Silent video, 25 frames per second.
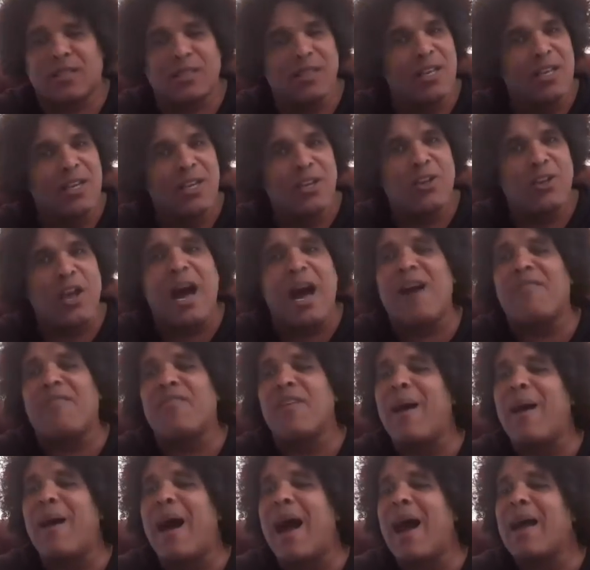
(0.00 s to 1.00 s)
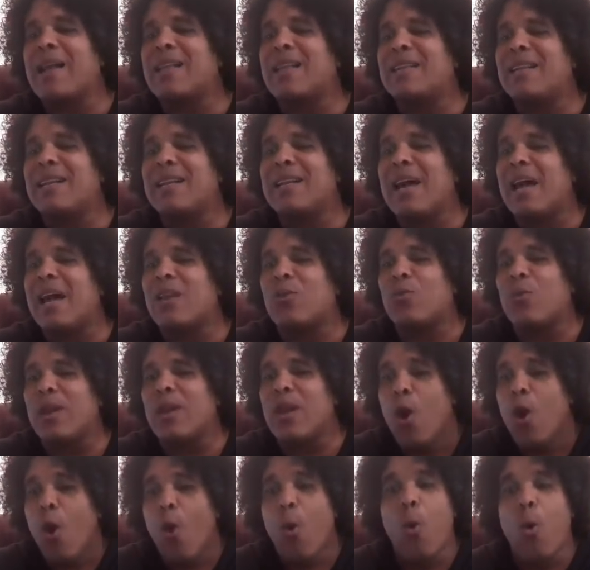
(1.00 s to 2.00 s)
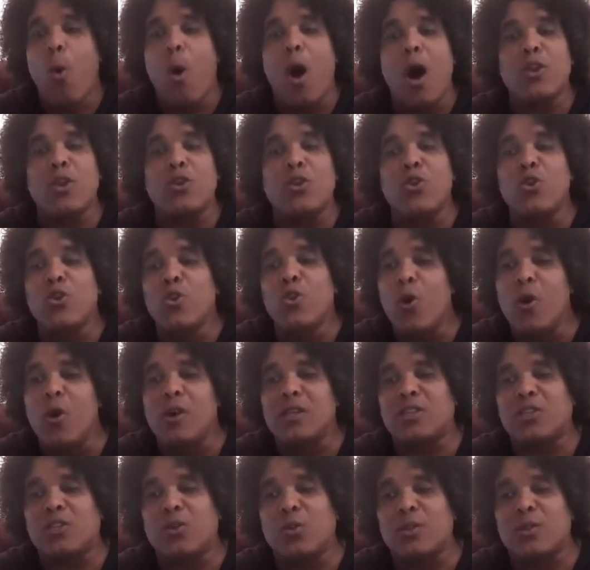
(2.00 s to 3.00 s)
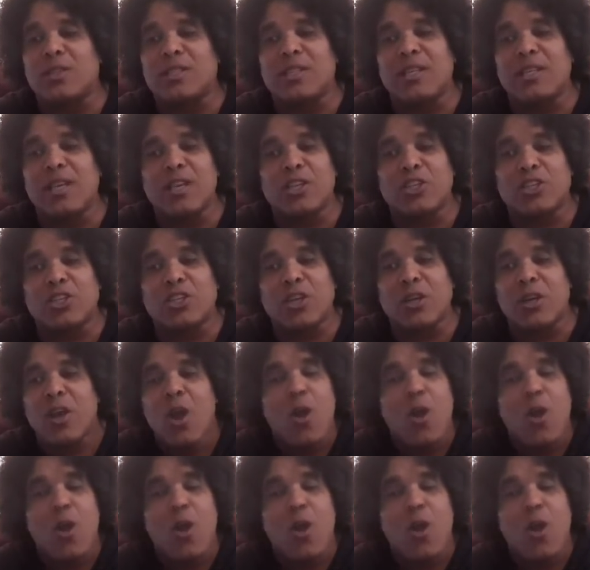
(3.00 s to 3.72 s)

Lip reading: to have him acting that way? Want no association